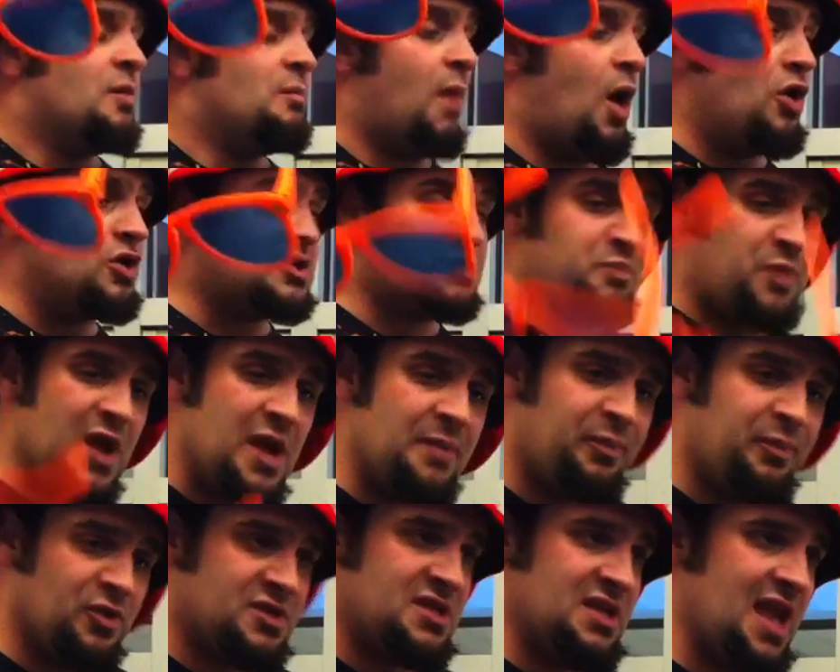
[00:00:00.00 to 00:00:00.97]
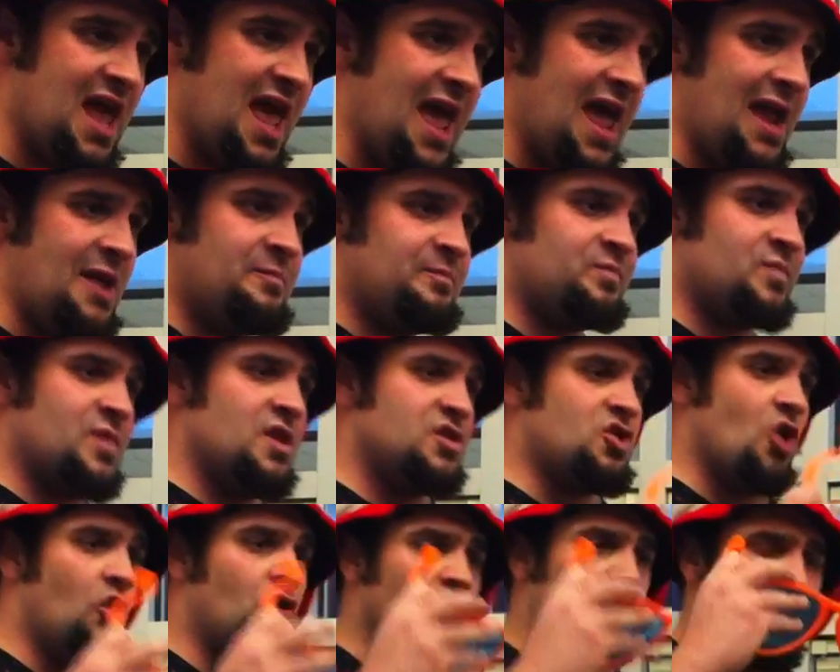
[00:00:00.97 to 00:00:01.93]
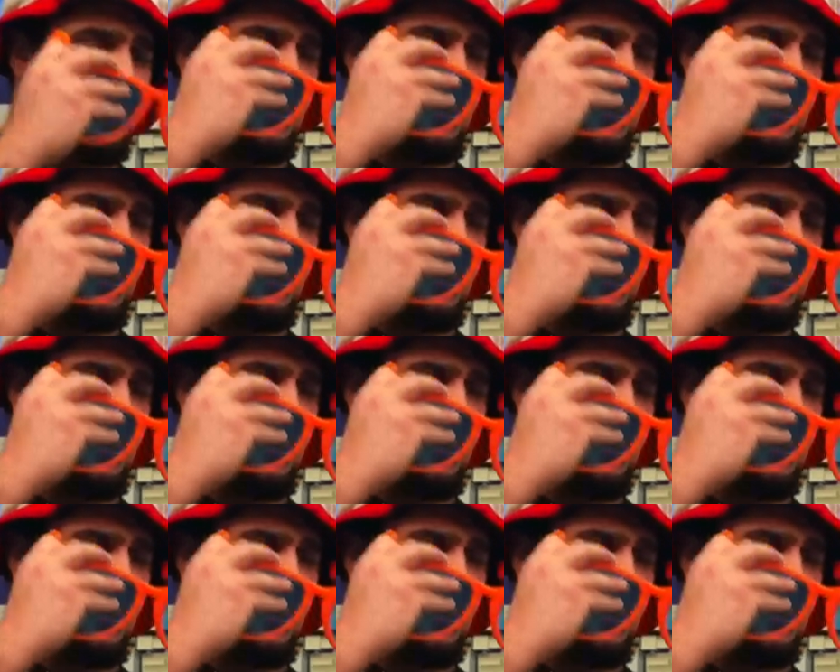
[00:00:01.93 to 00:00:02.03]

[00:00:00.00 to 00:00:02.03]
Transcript: Most people today don't